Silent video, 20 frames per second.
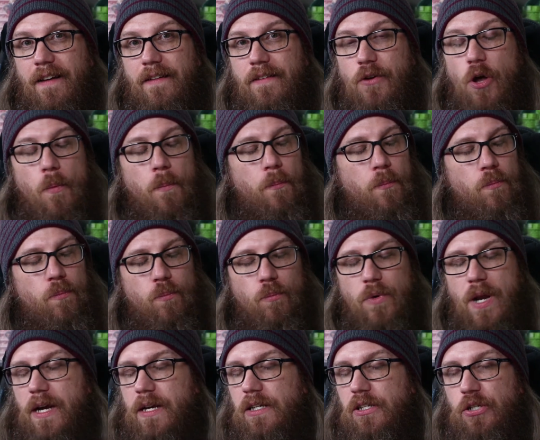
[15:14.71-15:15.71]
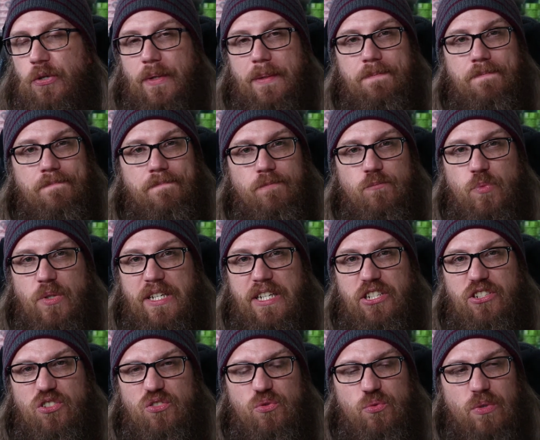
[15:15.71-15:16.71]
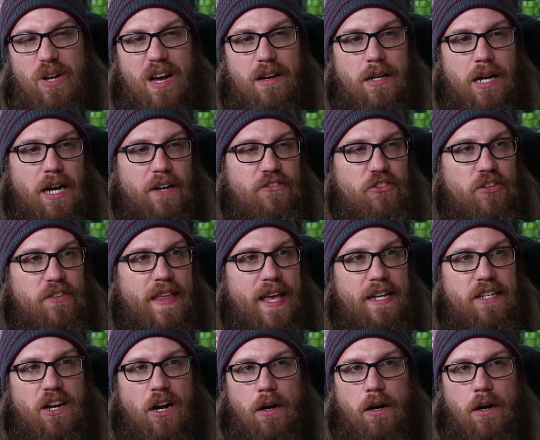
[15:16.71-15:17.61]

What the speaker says: nope, I'm not going to do it. We do not cover that.